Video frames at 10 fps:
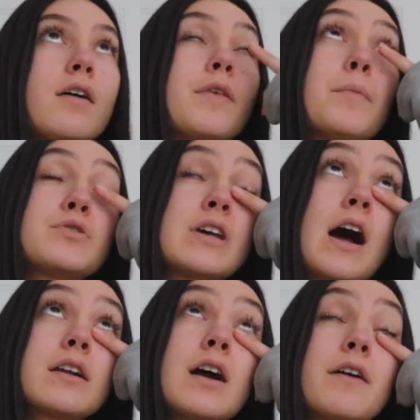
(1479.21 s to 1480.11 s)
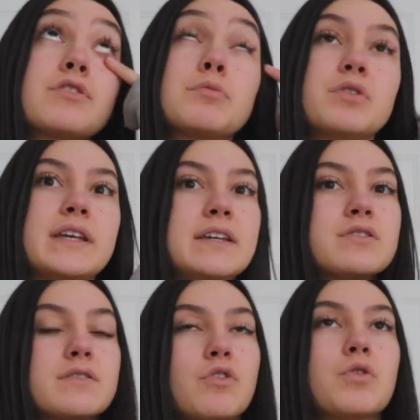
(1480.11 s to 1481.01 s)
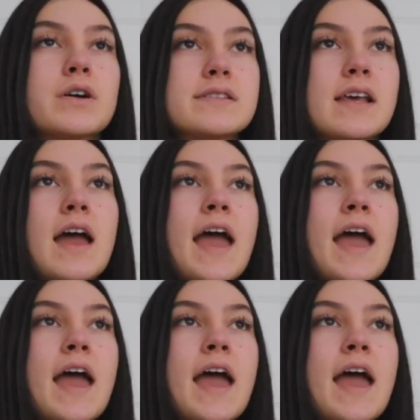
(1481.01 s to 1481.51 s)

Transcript: the most uncomfortable heels of course